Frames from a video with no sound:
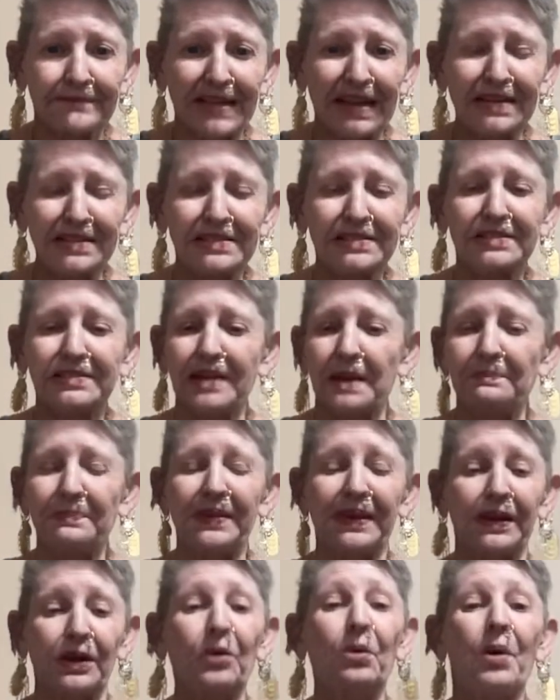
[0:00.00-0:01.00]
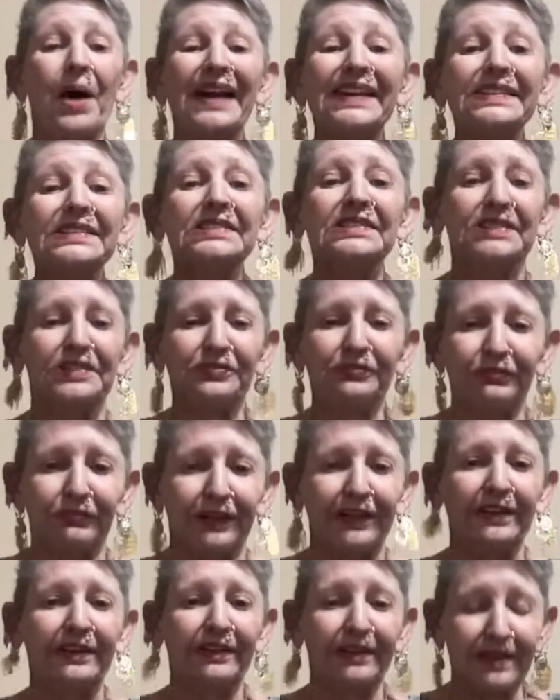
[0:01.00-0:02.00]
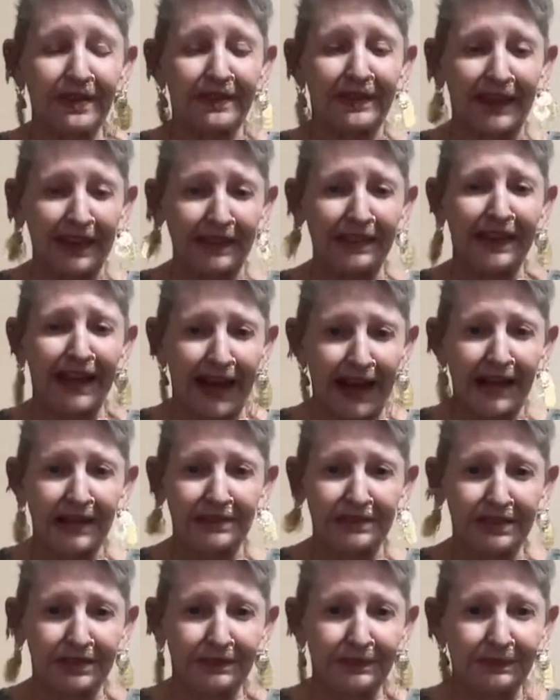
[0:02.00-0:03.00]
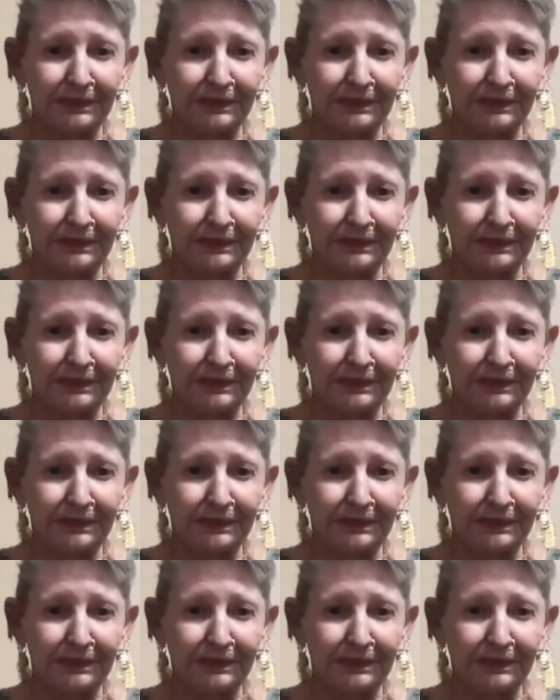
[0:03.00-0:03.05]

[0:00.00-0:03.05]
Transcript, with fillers: It's something quite different than that.